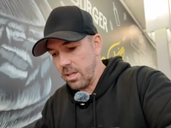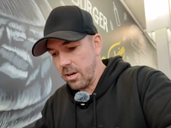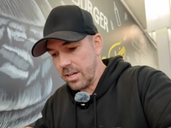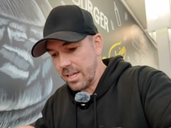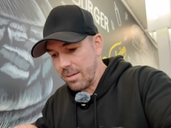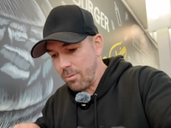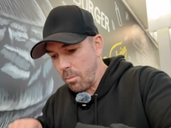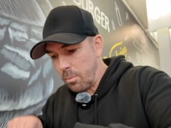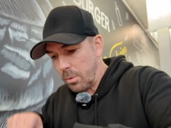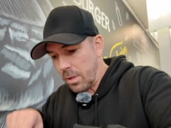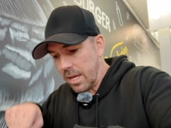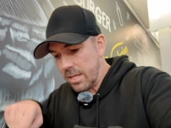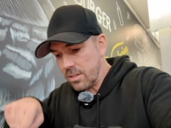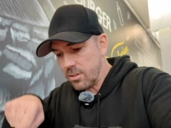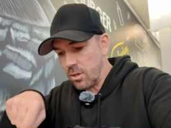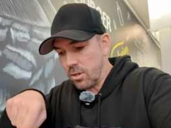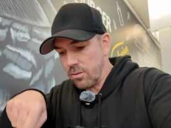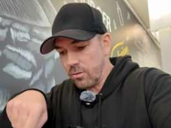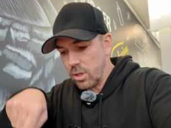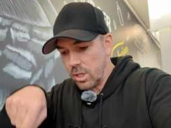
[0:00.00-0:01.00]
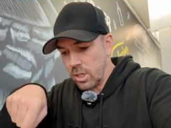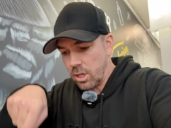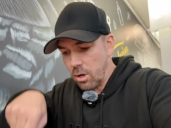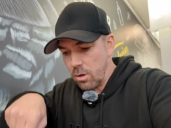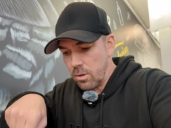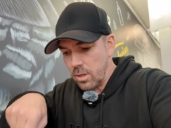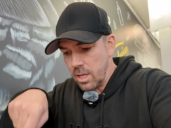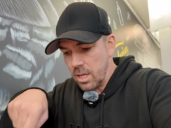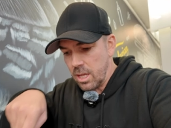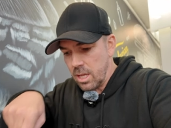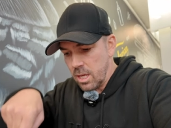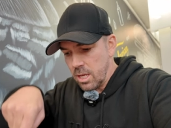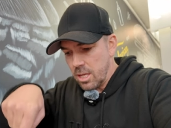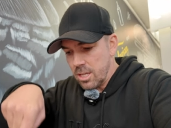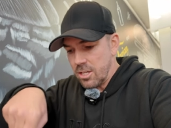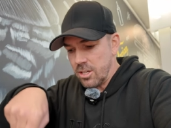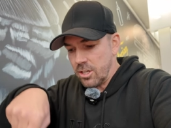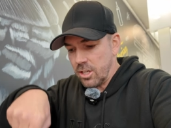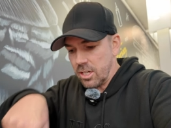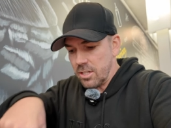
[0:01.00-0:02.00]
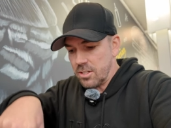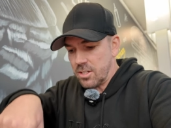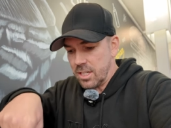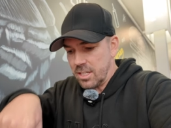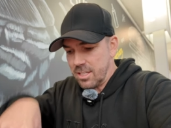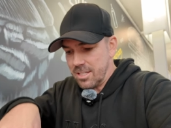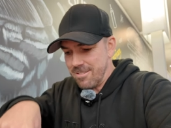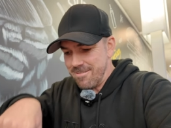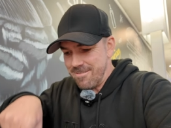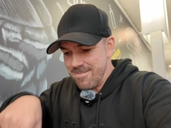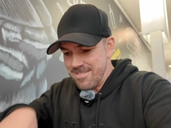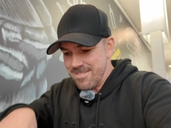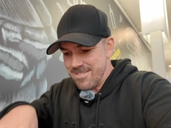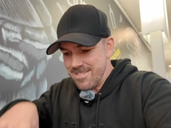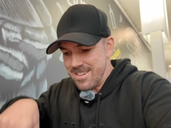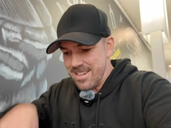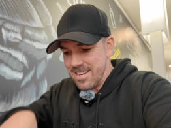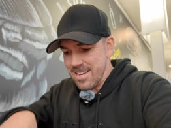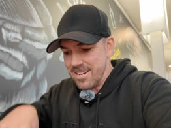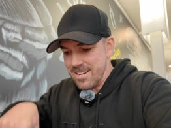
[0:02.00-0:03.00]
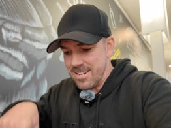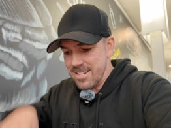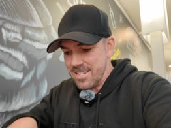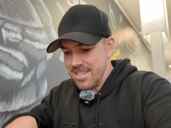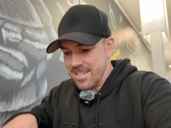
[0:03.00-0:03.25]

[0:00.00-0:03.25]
They don't come on plates, so you've gotta go in the, you've gotta dig down.